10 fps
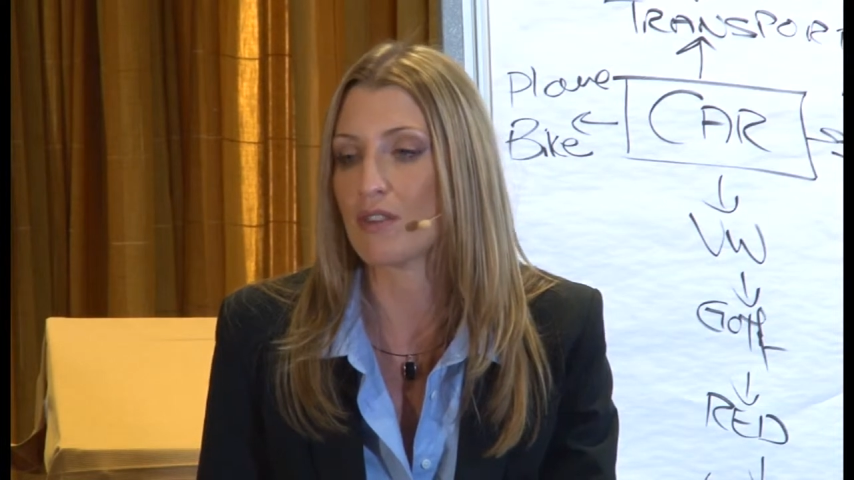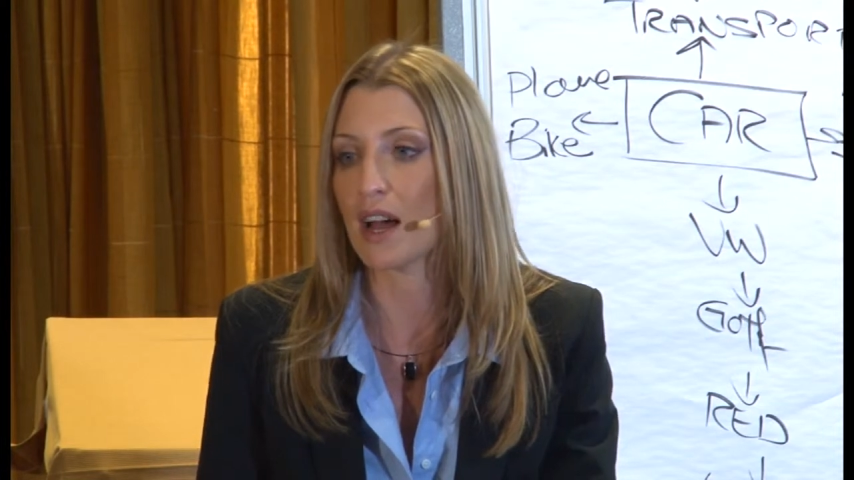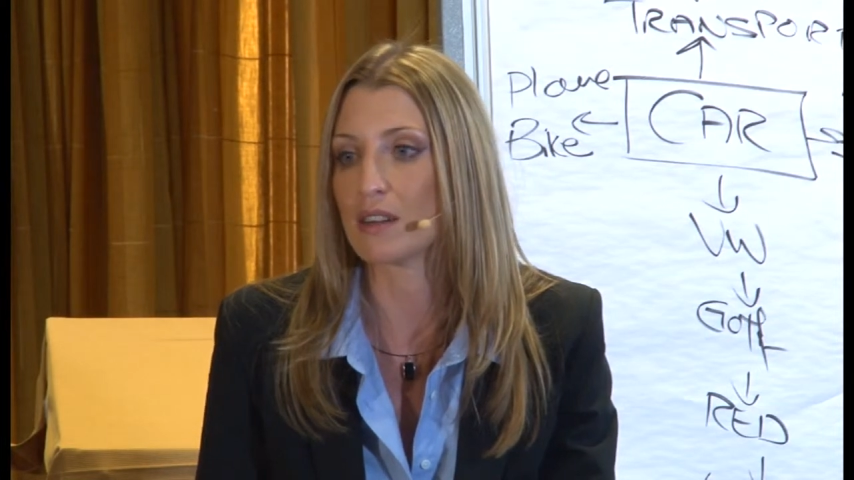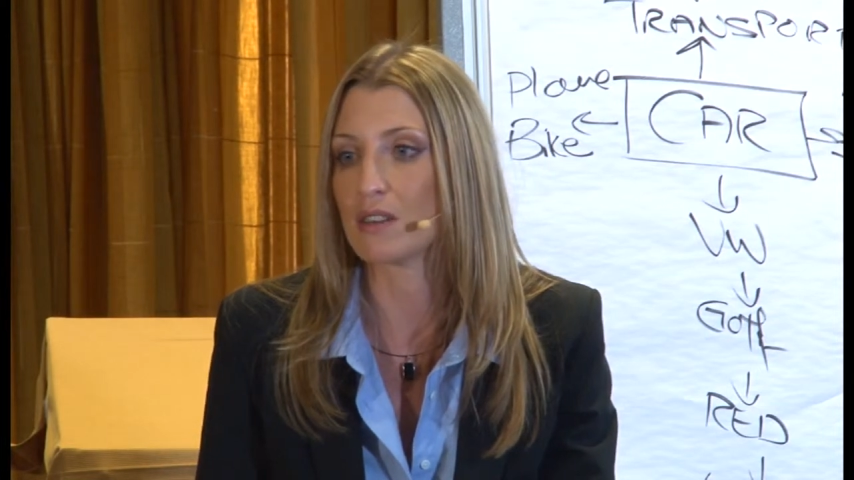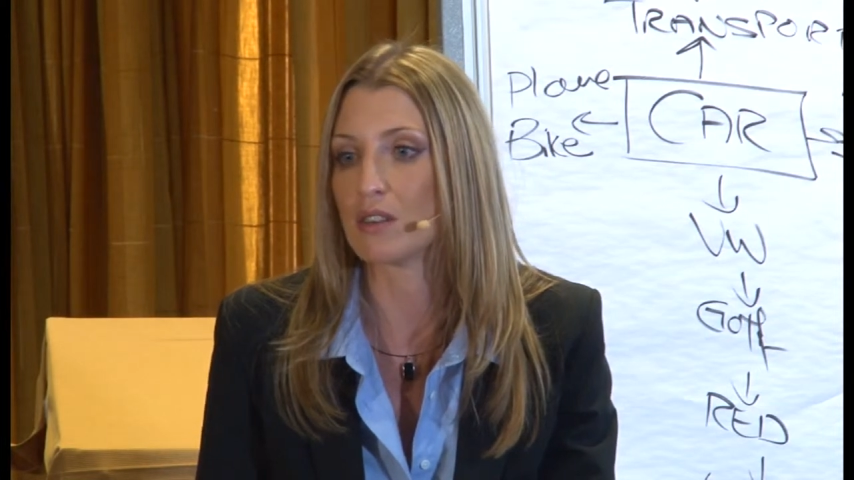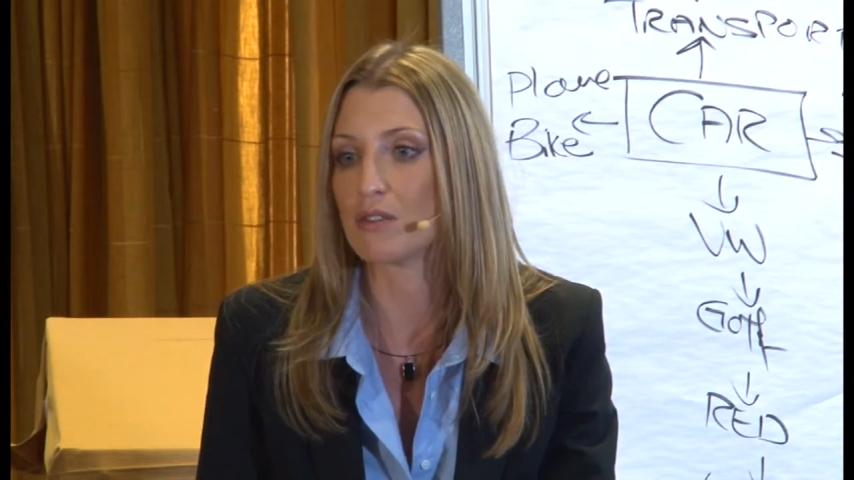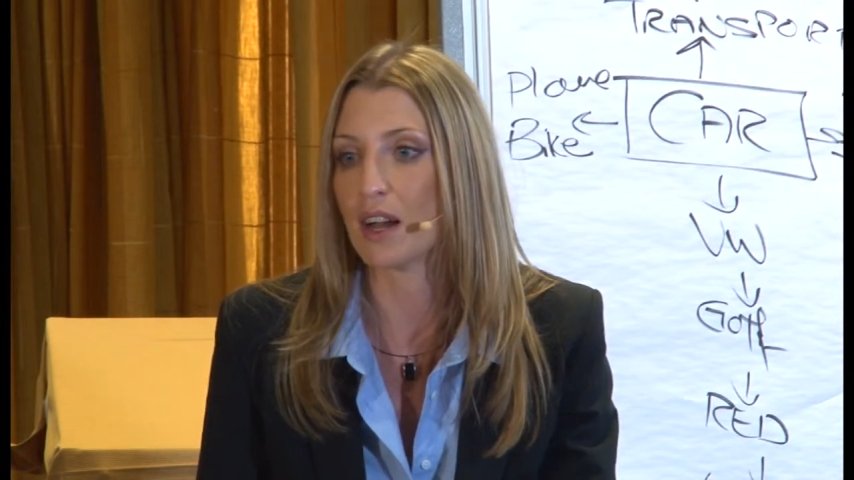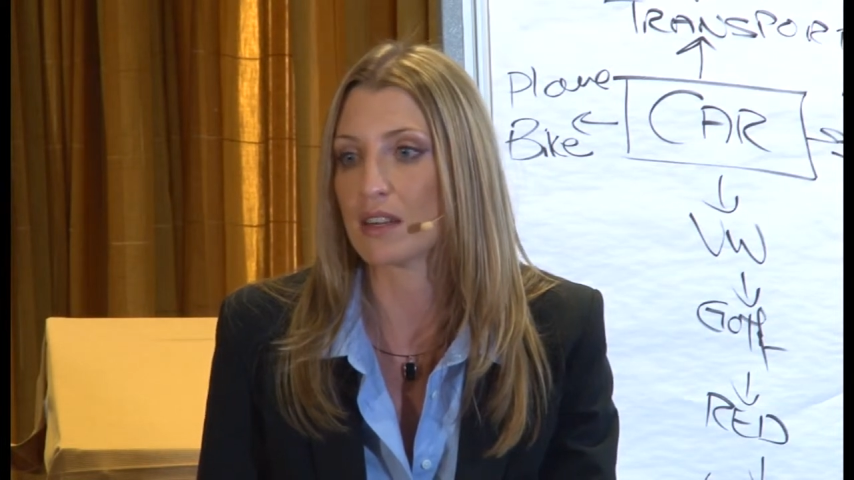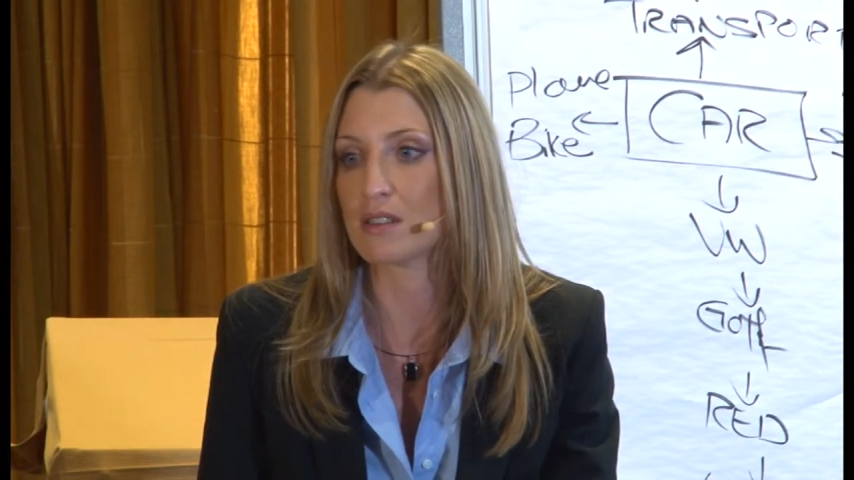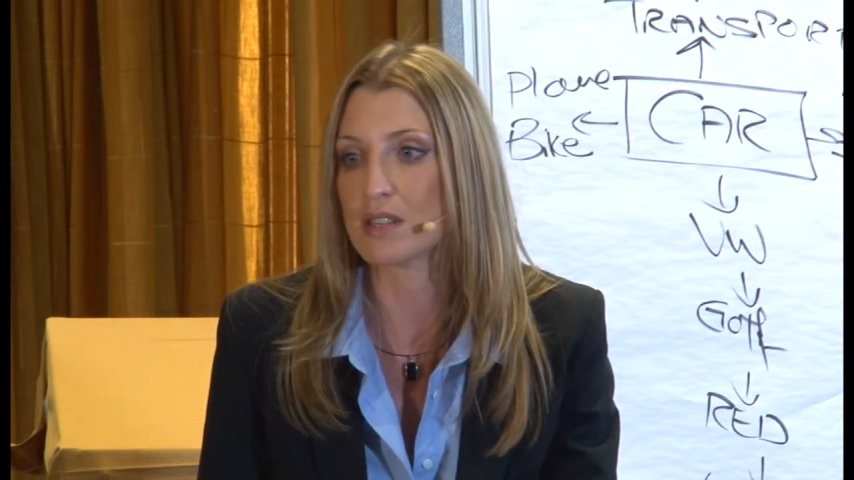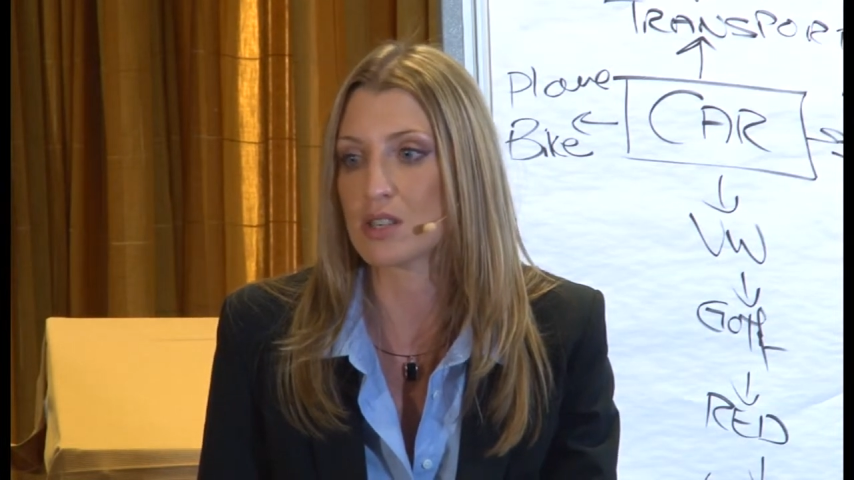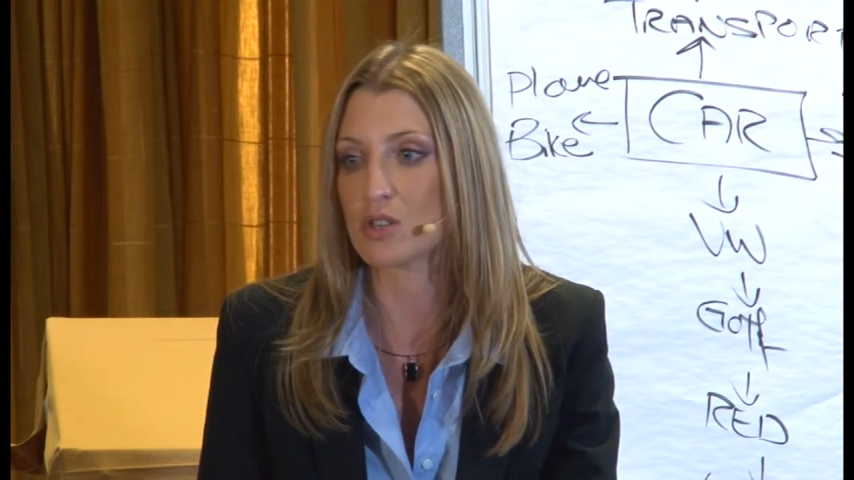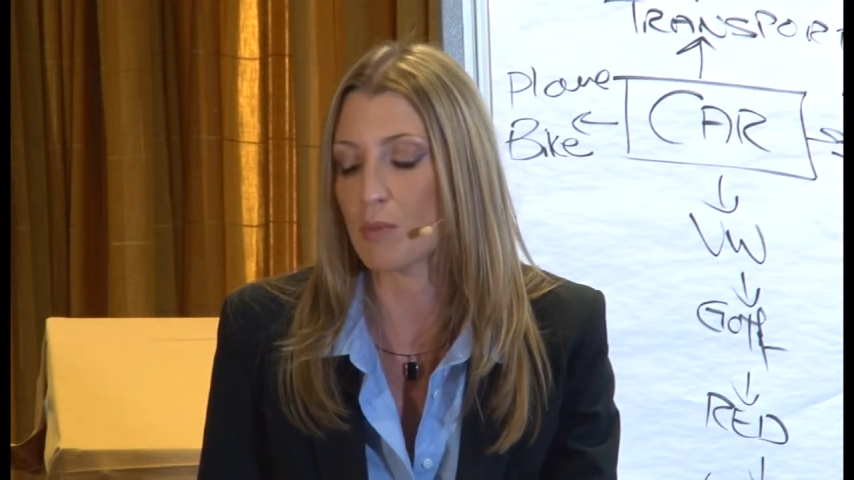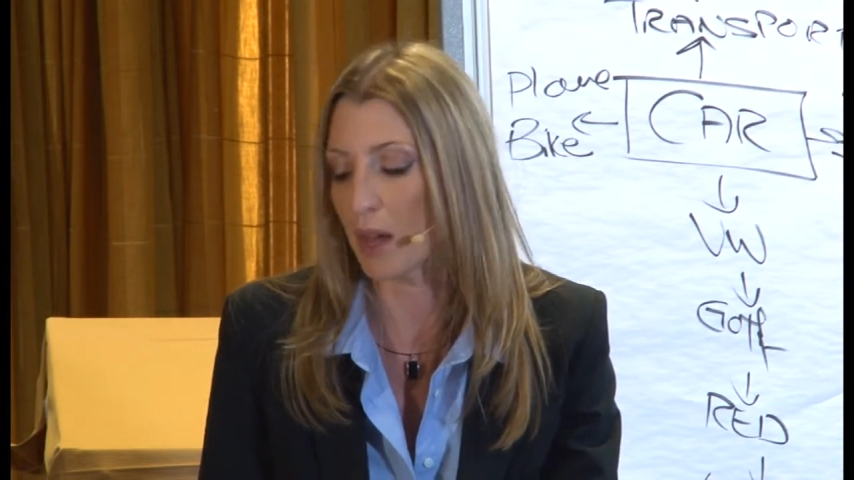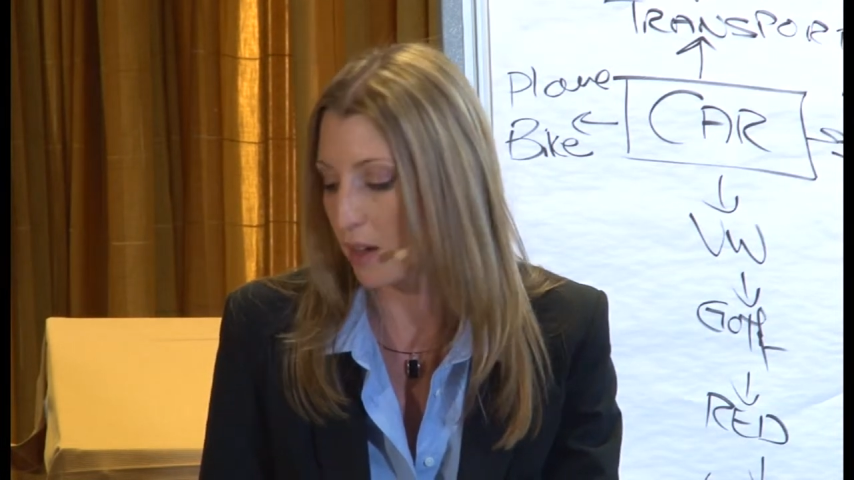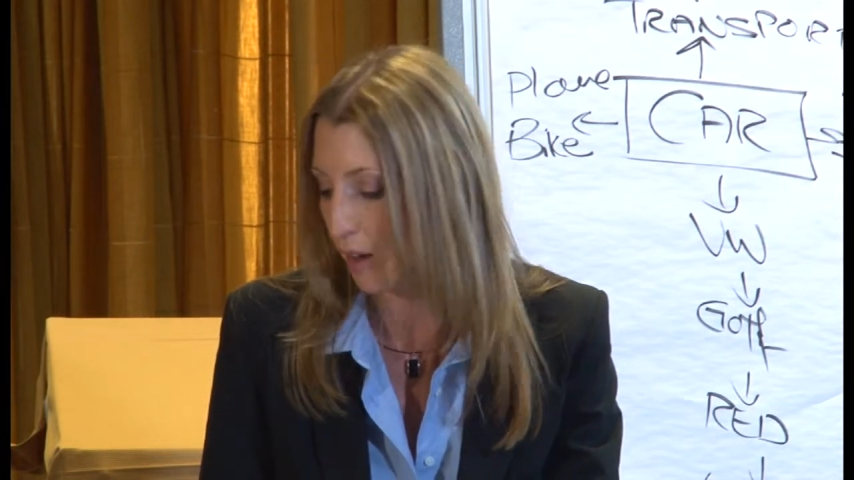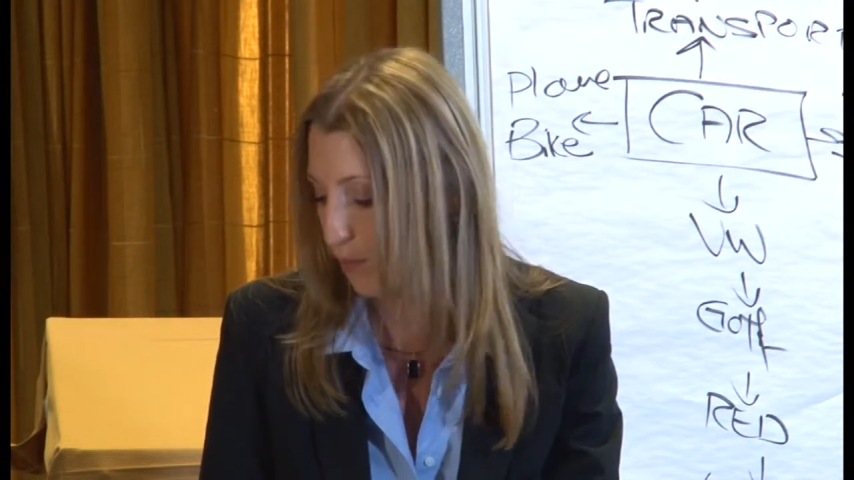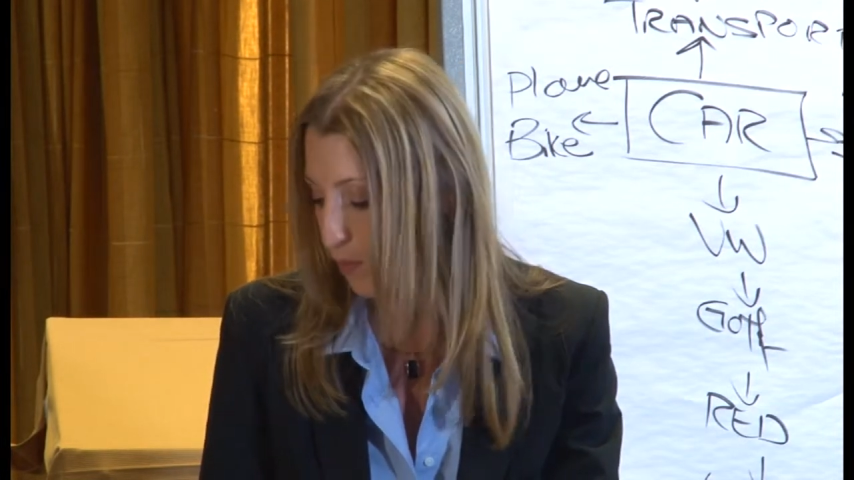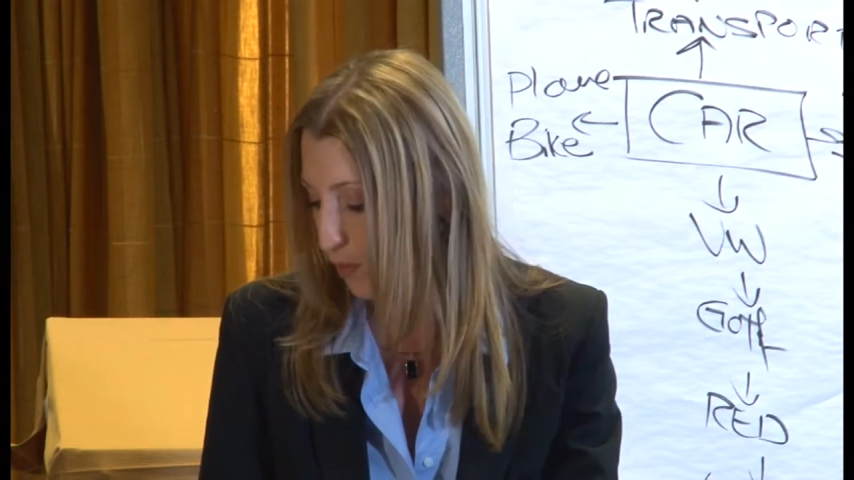final decision maker.